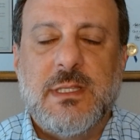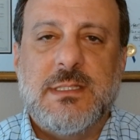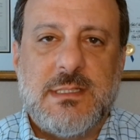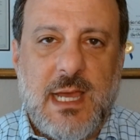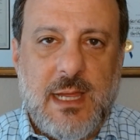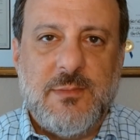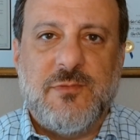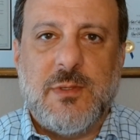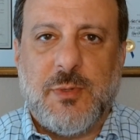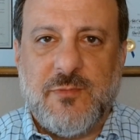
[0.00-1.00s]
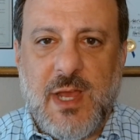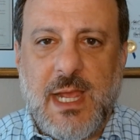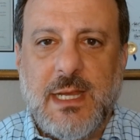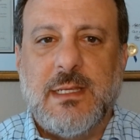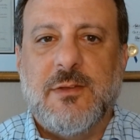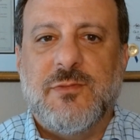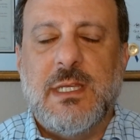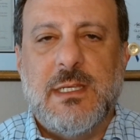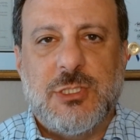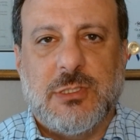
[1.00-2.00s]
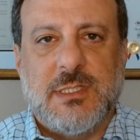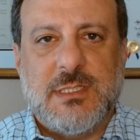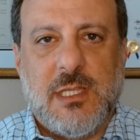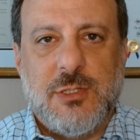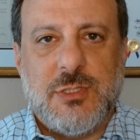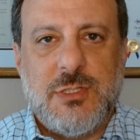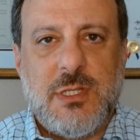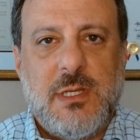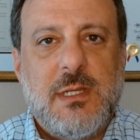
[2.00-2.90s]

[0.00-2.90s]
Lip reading: at the time of the providing of the initial disclosures,